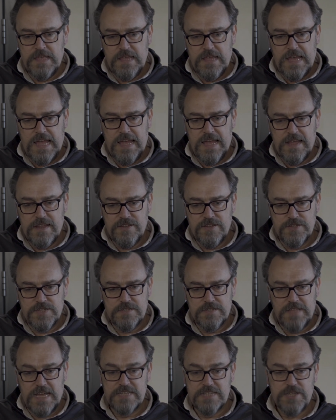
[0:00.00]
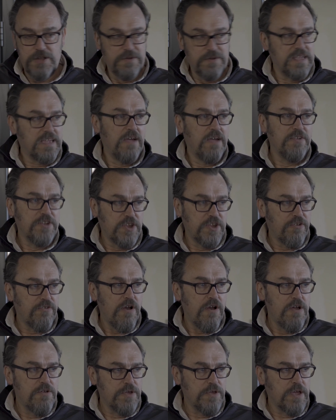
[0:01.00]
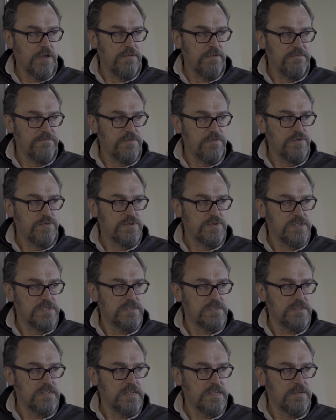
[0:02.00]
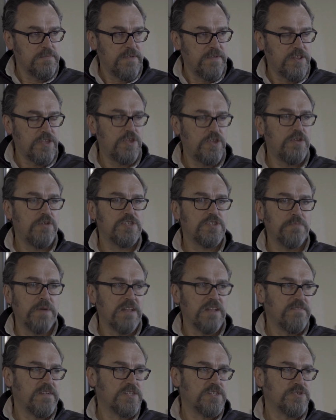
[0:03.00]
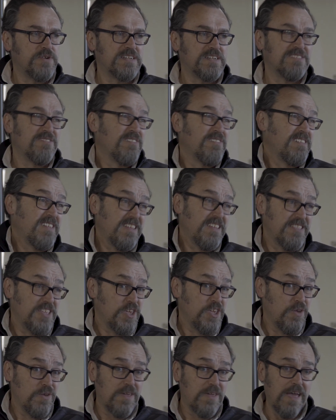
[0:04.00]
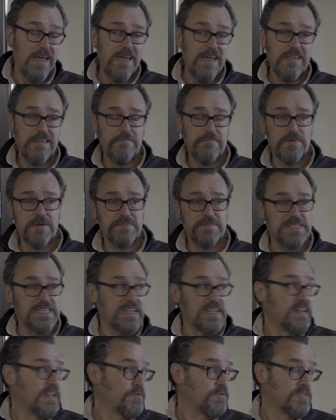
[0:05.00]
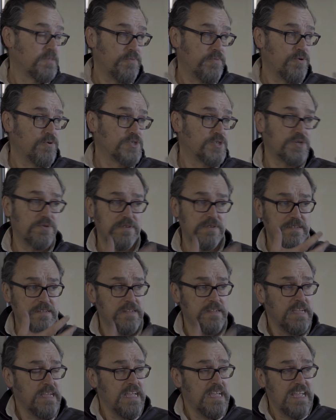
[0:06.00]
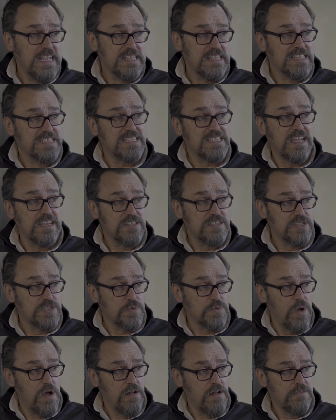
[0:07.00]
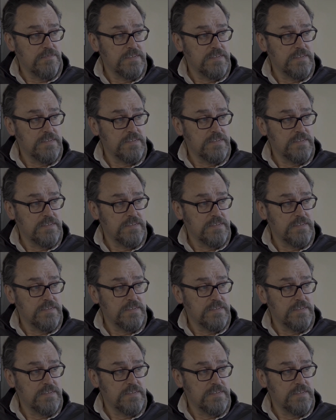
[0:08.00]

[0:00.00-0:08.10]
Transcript: And that's only going to grow going forwards. Had a huge amount of interest, not only in the UK, but particularly with the Porsche in the States as well.